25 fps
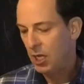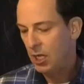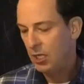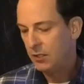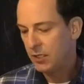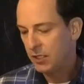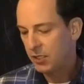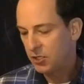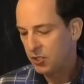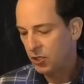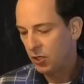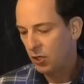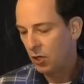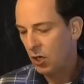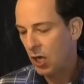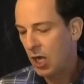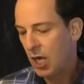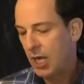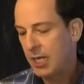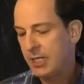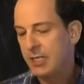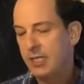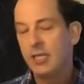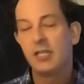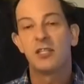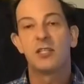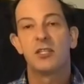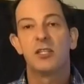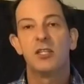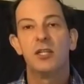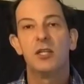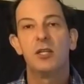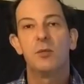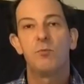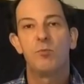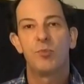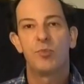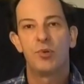the tiredness, and
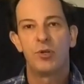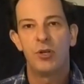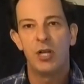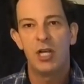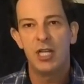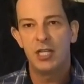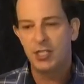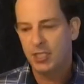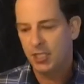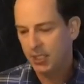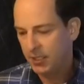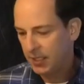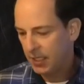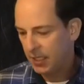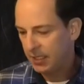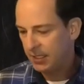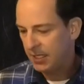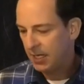the pressure that